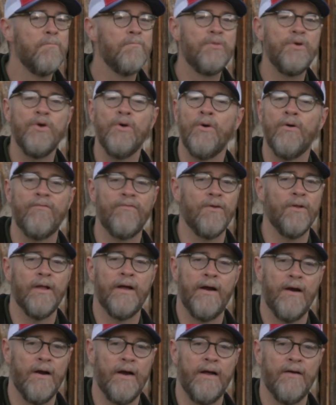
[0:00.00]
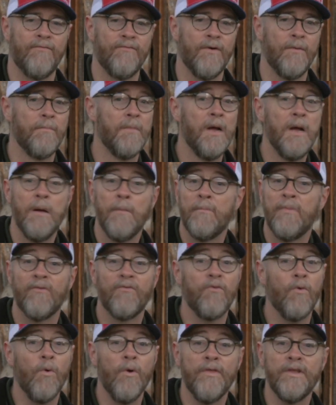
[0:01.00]
beautiful area from
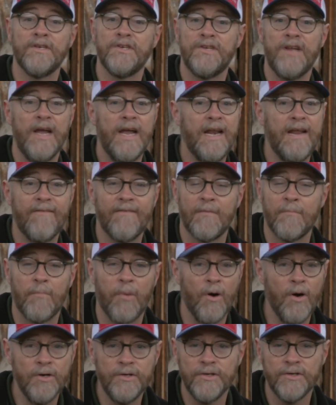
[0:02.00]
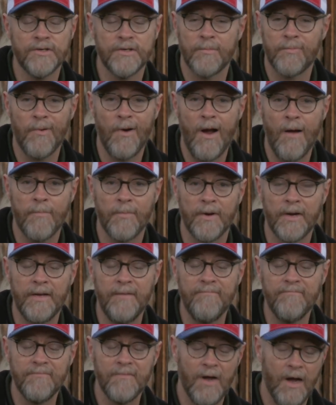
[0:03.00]
before the state even purchased the
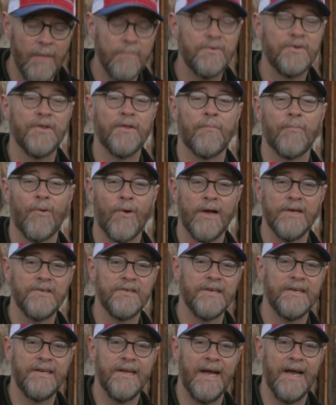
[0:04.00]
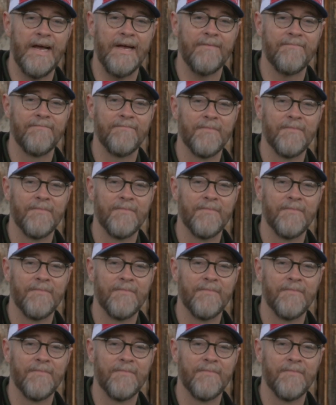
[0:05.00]
property up to the present day.